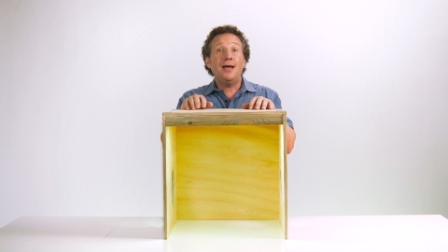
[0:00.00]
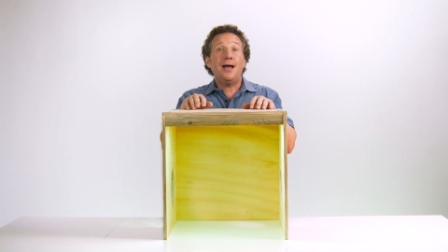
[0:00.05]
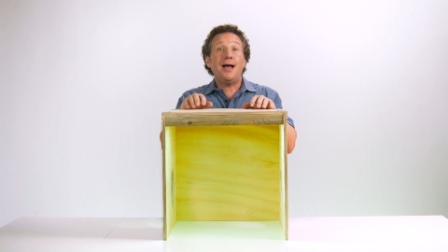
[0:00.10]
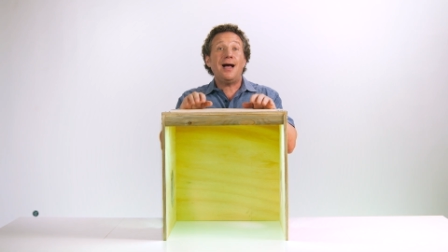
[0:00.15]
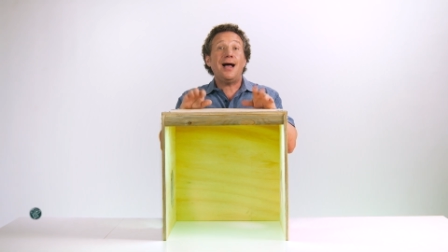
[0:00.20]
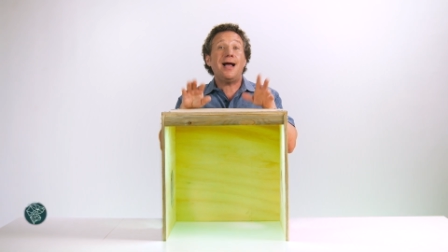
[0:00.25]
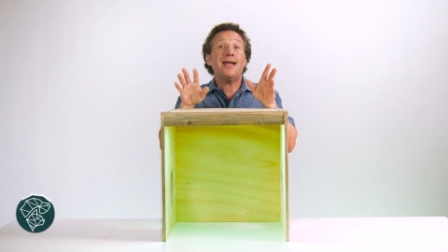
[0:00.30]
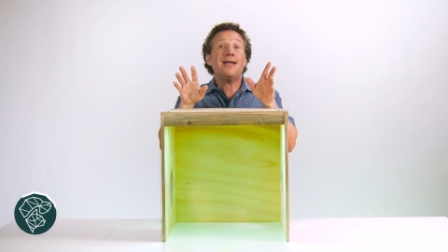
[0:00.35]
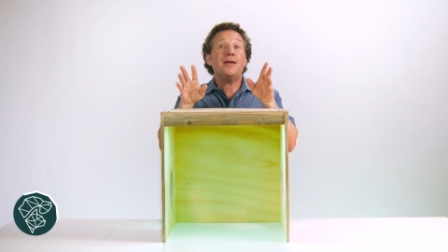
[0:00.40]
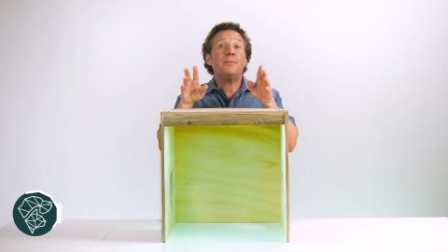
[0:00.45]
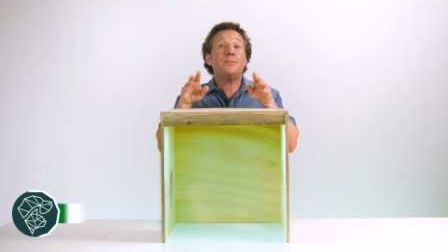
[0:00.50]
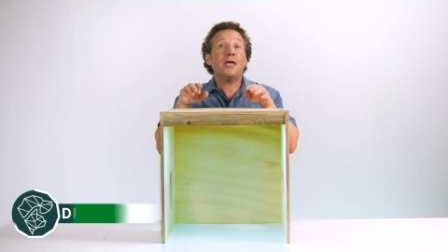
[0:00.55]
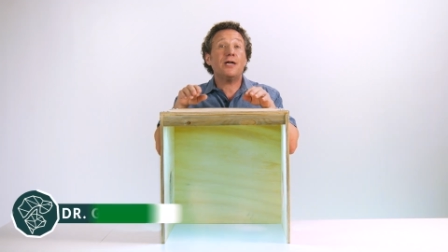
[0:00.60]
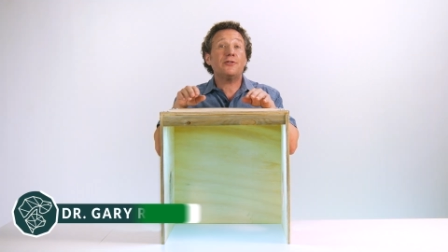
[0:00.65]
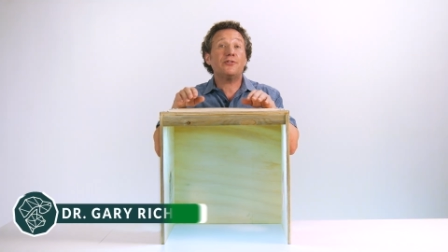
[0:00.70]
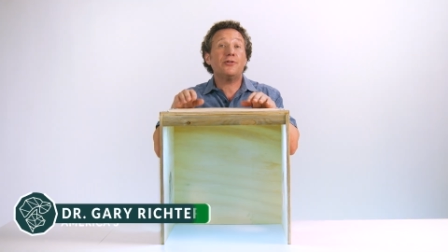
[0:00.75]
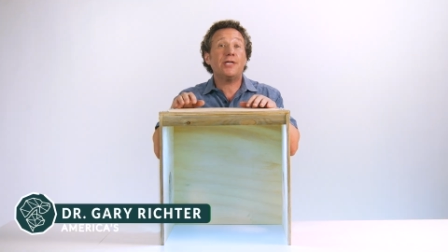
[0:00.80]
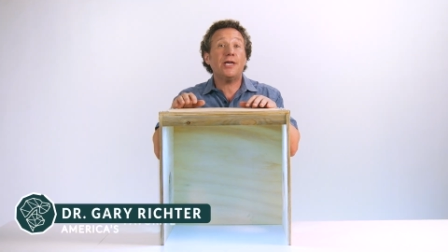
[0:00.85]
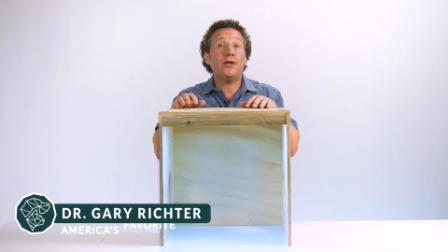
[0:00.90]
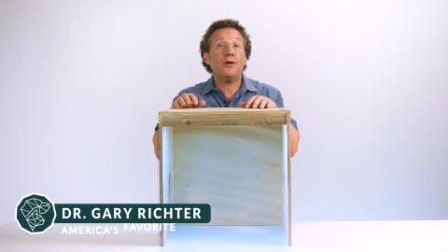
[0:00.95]
Hi, I'm
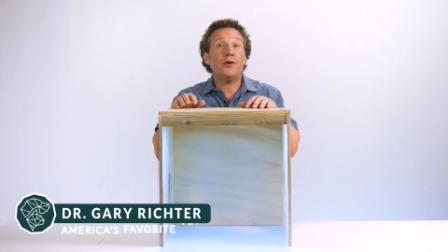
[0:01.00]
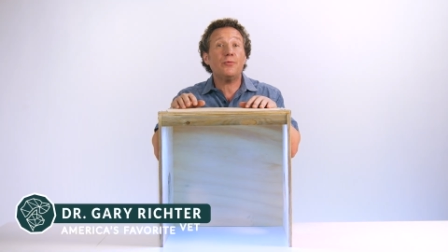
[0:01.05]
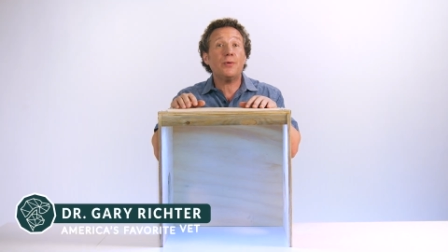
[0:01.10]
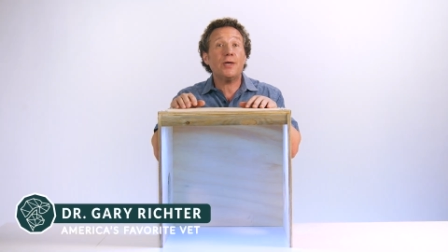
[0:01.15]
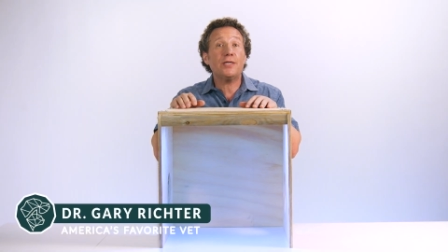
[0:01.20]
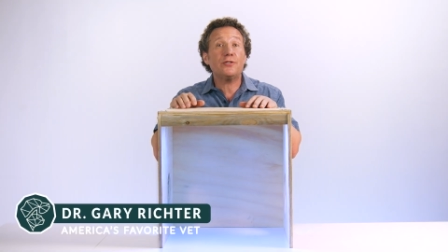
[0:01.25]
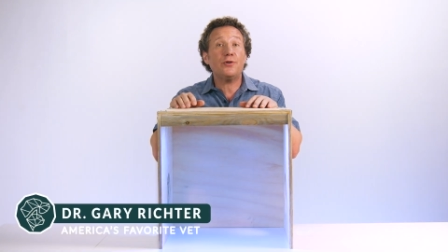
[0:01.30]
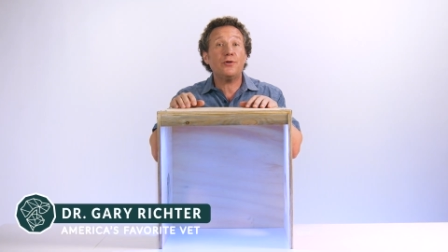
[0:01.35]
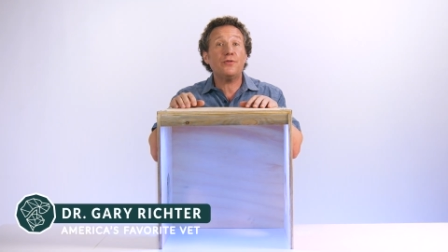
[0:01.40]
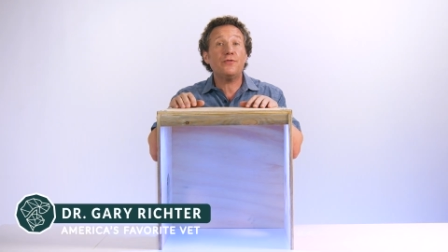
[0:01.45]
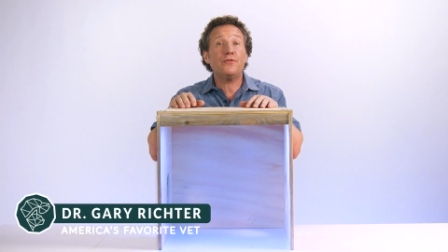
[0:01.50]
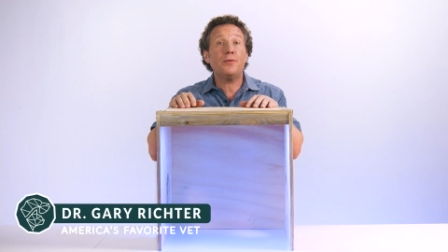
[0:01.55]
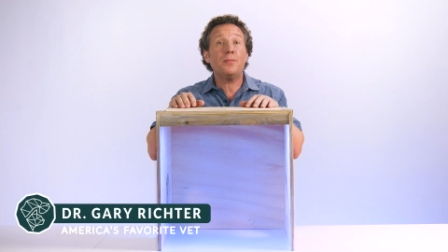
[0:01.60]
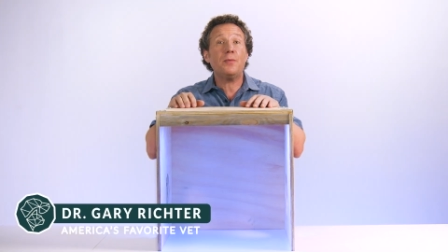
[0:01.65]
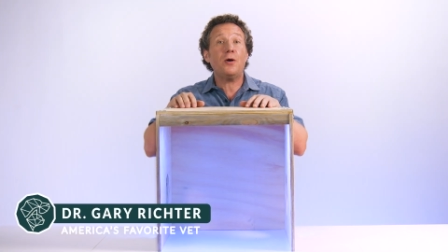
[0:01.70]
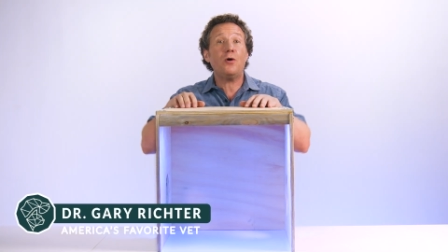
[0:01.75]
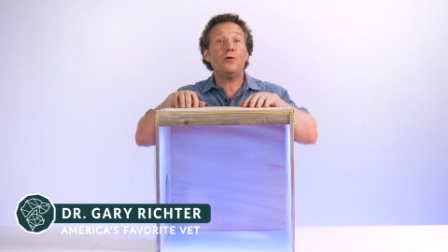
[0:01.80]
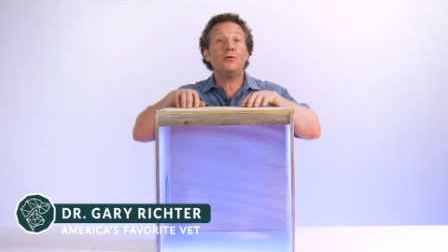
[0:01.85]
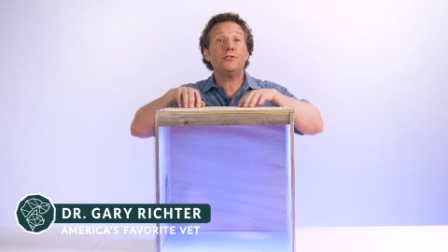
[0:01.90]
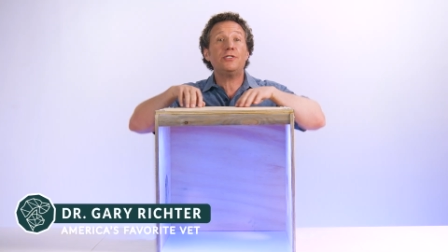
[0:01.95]
Dr. Gary Richter from
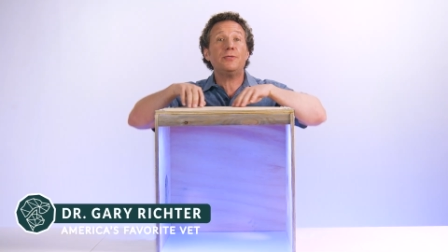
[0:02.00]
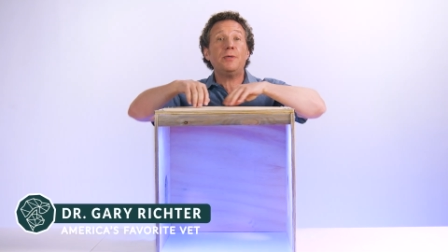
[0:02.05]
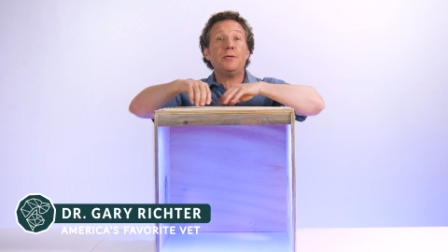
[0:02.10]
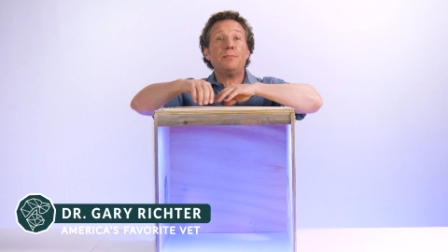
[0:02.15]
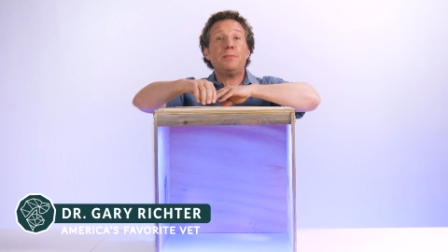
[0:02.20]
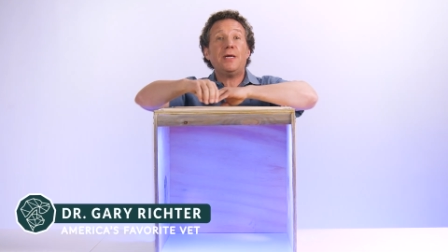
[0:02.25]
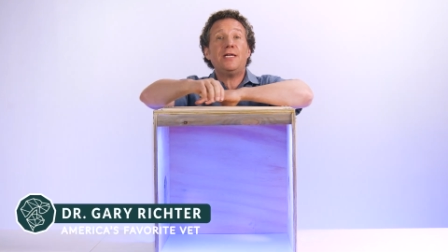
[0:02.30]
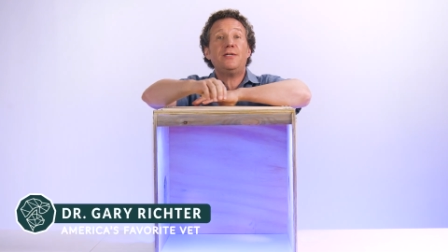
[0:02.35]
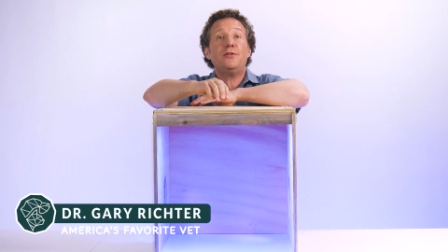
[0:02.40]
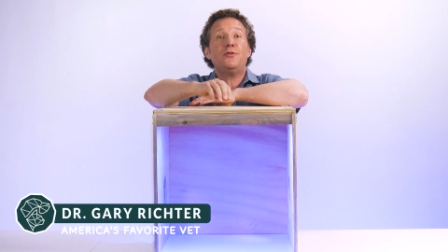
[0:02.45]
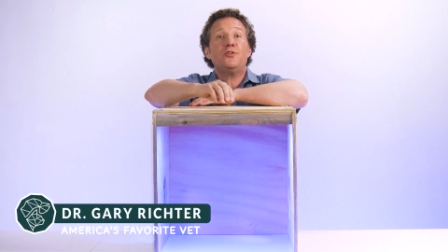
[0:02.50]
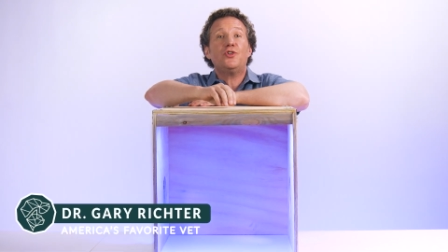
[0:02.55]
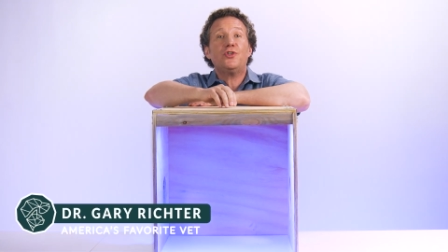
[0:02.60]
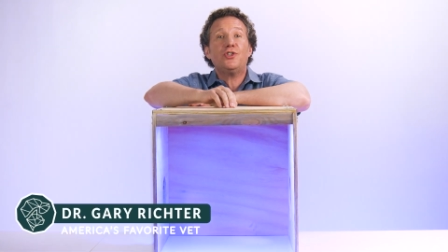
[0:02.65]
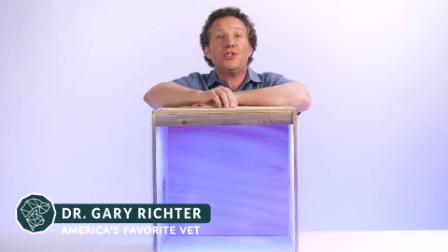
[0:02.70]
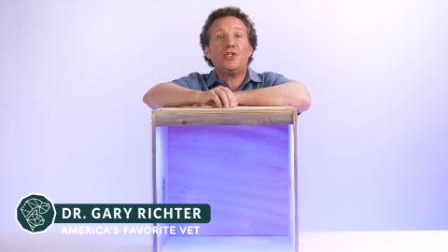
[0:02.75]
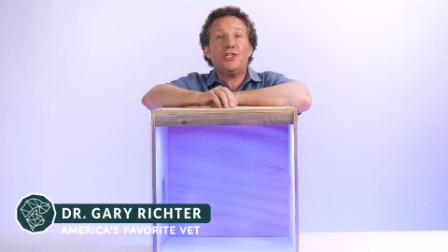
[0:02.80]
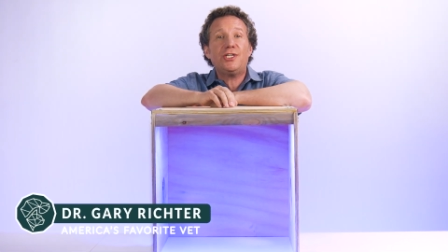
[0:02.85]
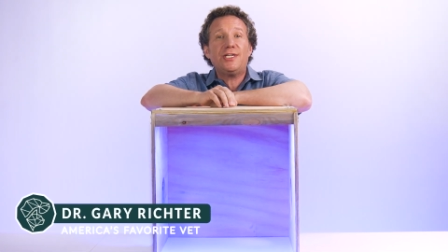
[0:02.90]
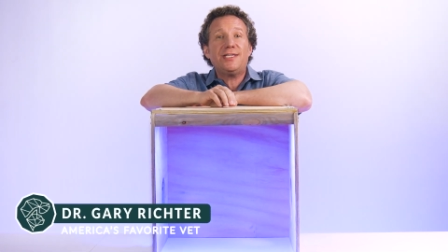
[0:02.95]
Ultimate Pet
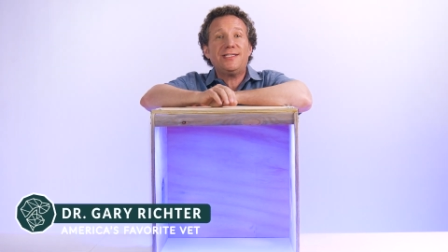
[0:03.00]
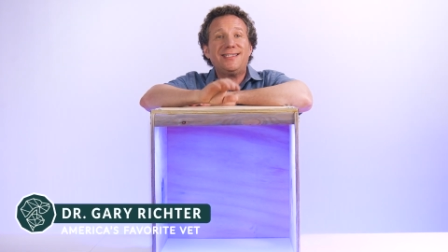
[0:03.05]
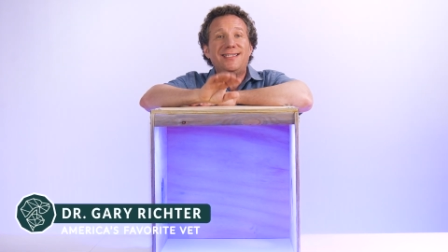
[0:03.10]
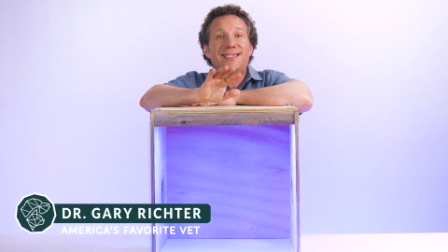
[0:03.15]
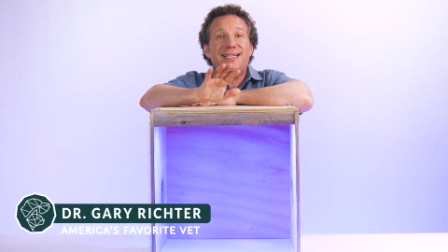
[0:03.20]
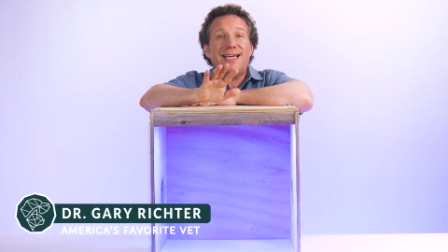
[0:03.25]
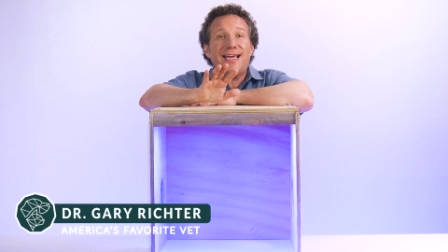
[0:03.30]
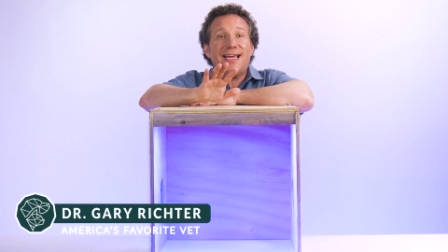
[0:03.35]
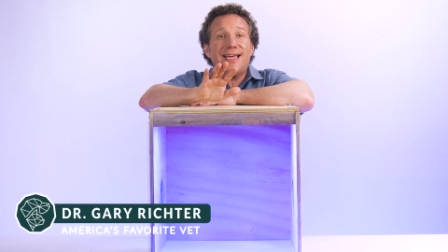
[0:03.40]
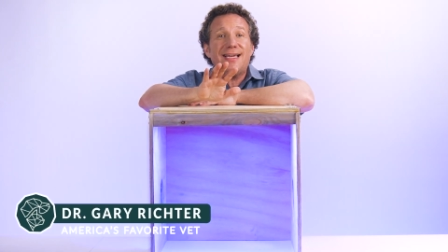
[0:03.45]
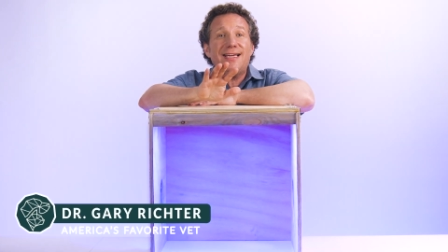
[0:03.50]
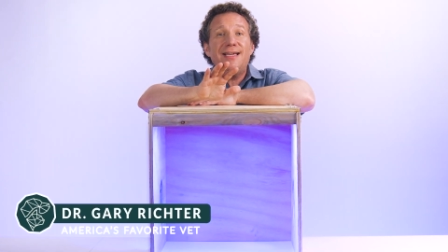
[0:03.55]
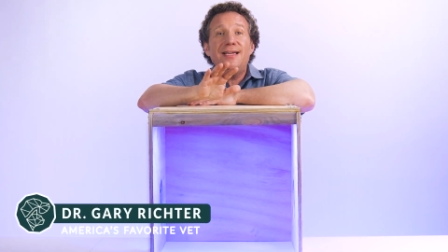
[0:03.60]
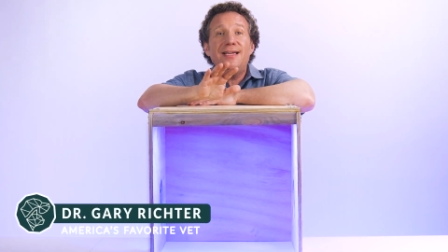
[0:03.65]
Nutrition, and today